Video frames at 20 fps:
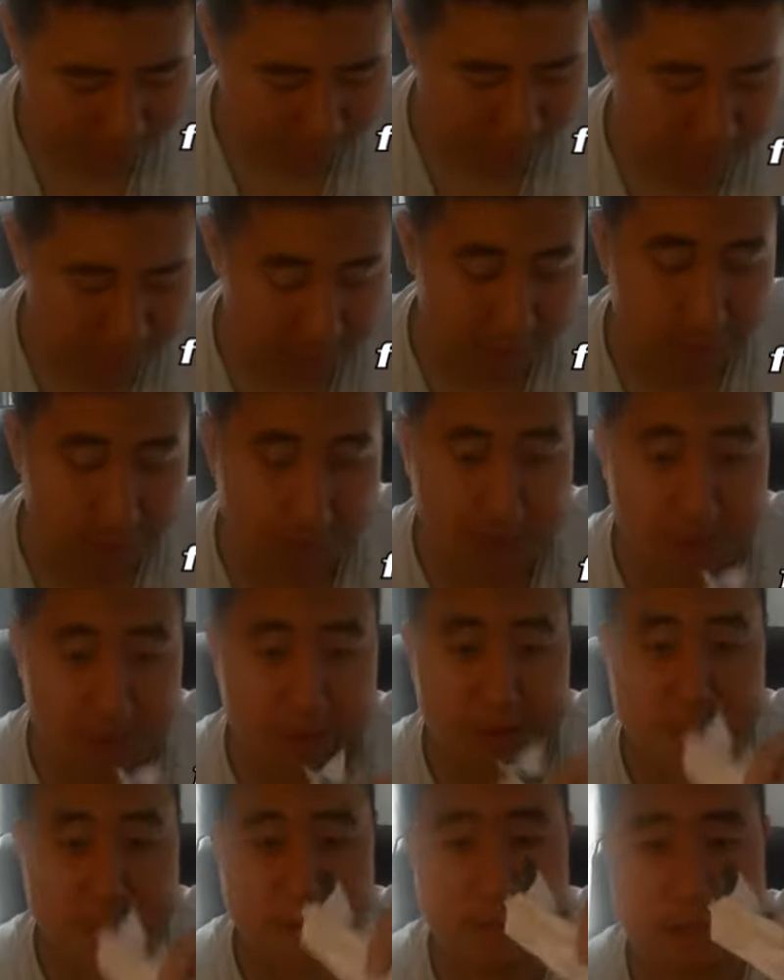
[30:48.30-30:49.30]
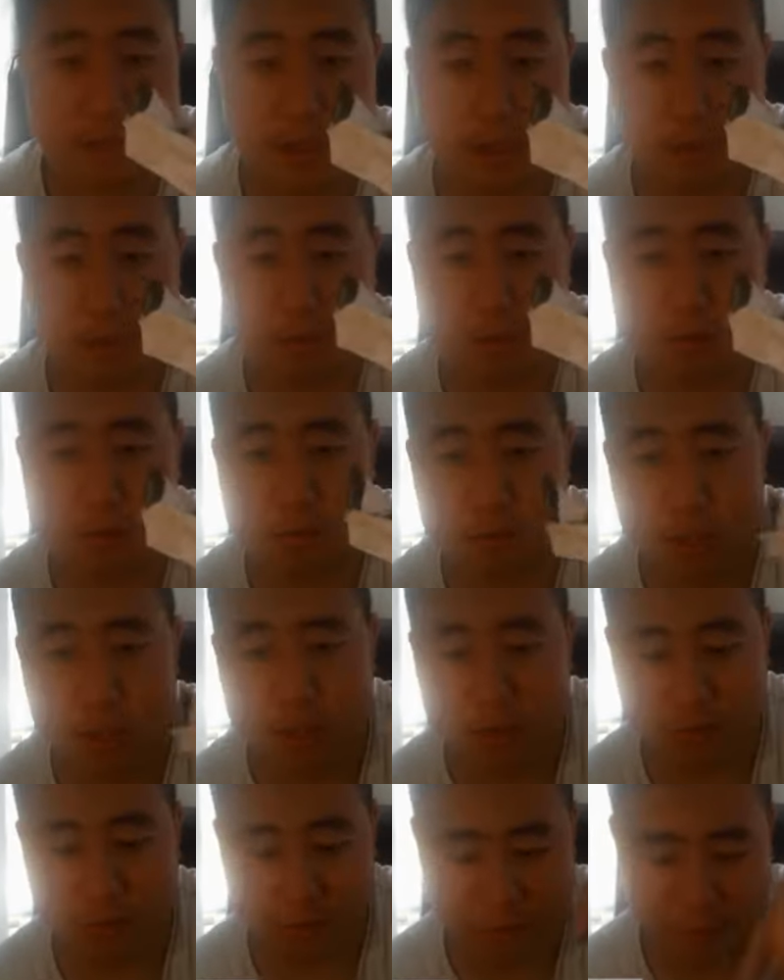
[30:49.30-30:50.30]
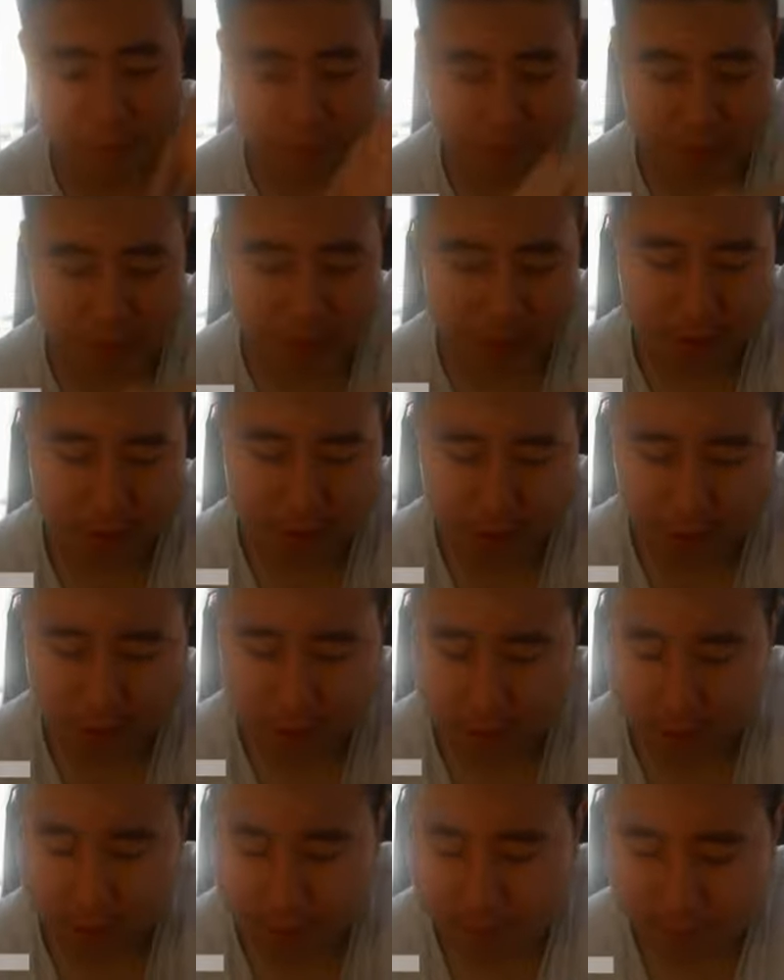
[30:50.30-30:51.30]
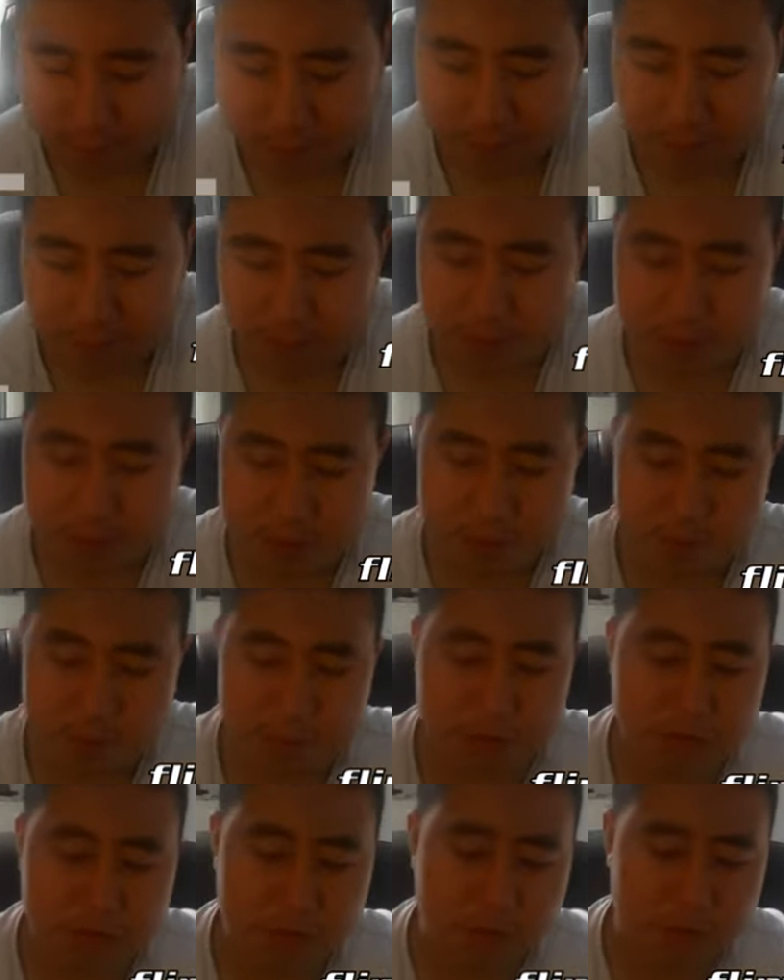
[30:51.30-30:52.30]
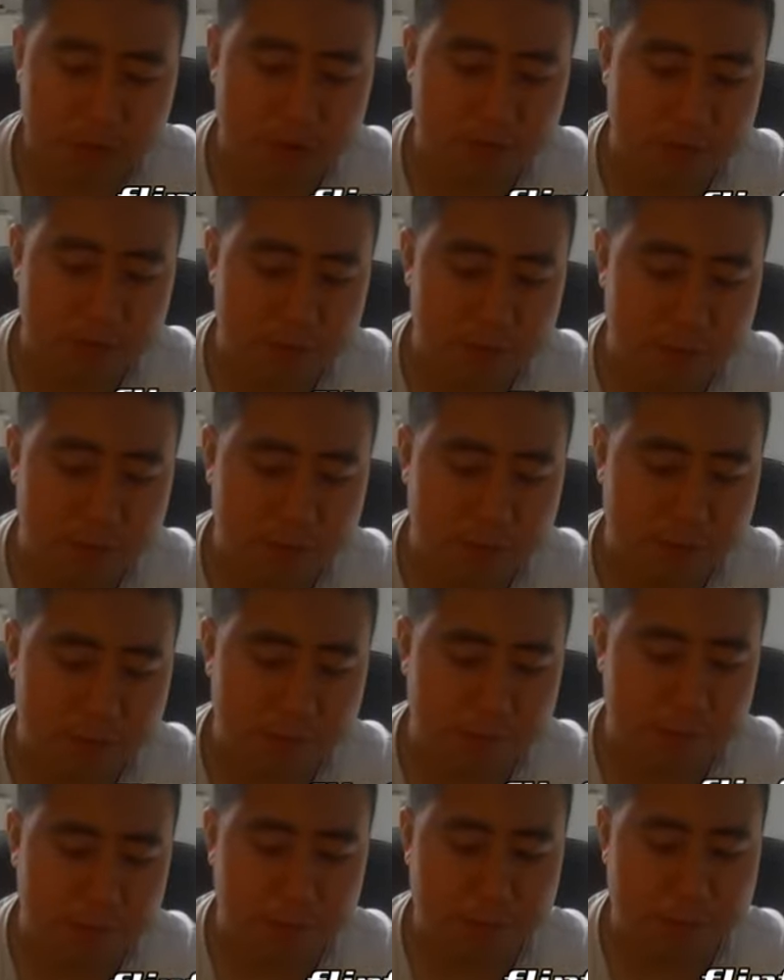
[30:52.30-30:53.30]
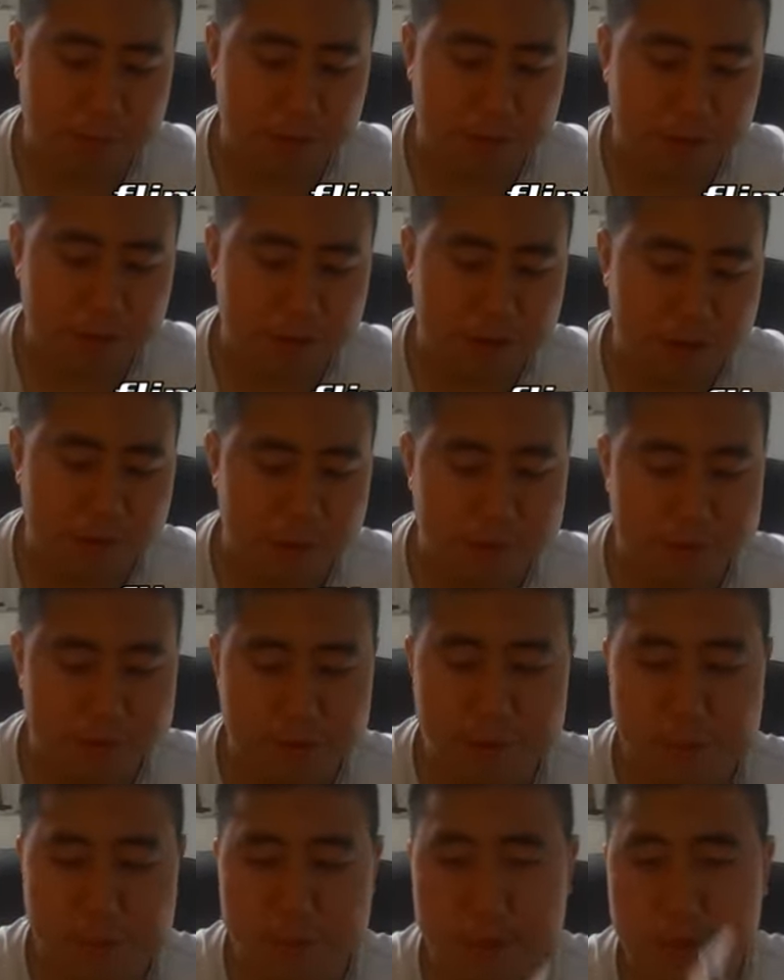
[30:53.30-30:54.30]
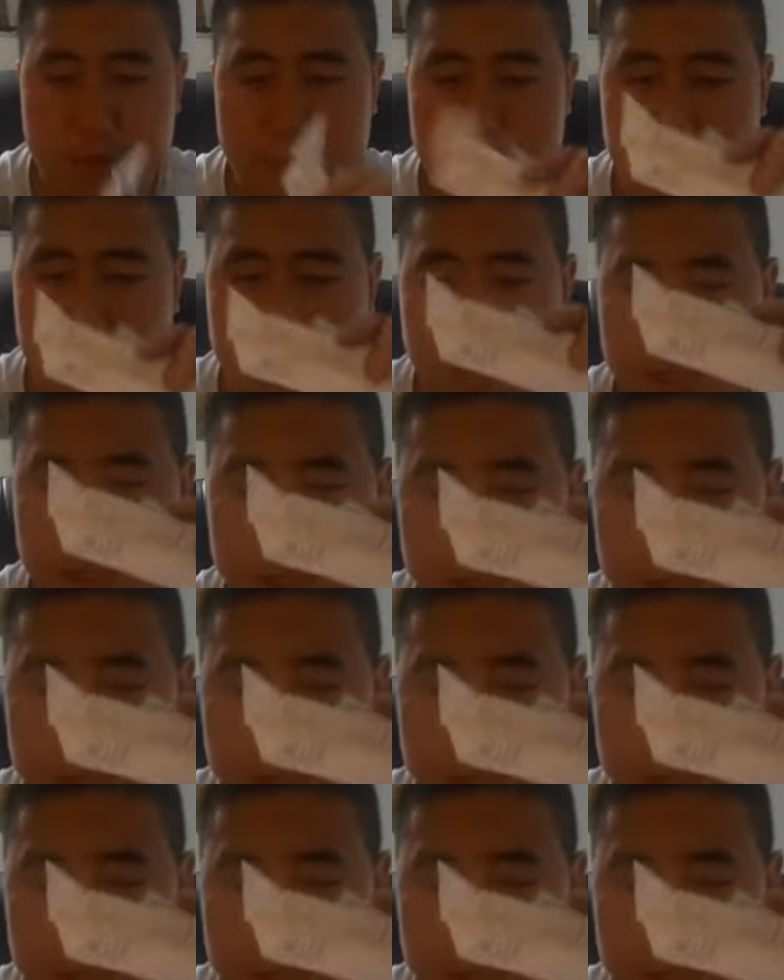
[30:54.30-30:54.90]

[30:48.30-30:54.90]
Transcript: this time around here. Pretty interesting, isn't it? There you go, that's the same here as well. Very nice